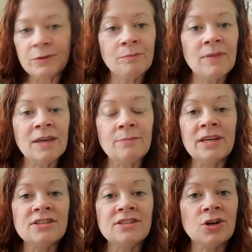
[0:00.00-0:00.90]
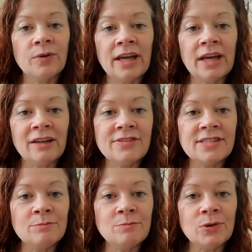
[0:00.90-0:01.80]
Maybe it's creative
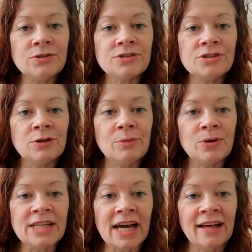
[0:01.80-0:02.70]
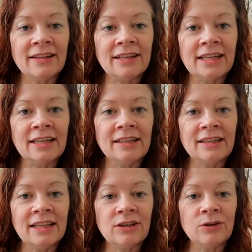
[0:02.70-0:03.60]
symbols or a modality
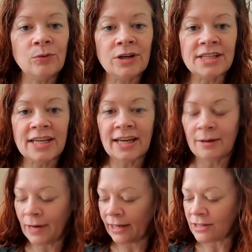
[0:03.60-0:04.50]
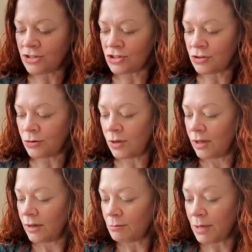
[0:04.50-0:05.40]
that you want to get back into.
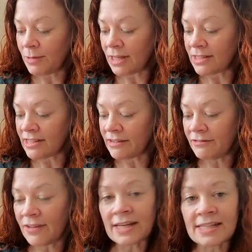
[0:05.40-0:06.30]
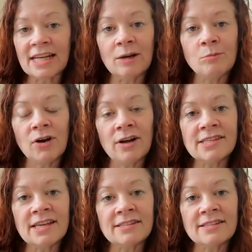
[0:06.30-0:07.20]
Maybe it's a venting
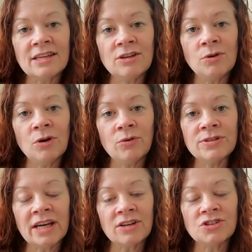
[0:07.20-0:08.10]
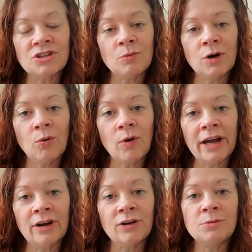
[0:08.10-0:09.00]
process that you know is actually
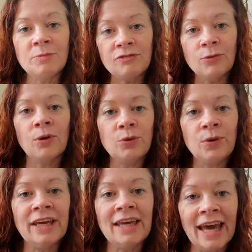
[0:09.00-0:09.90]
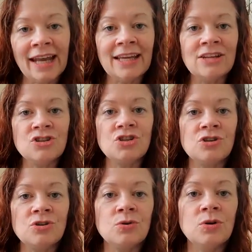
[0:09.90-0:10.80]
required before you can get
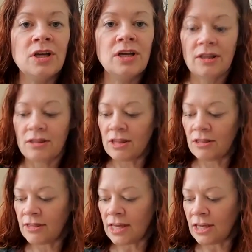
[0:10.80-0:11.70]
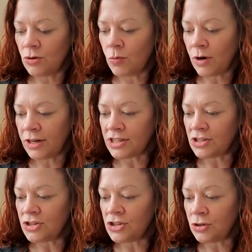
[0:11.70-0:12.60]
into the thing you want to
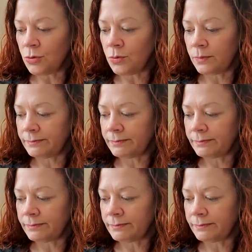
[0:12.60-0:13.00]
do.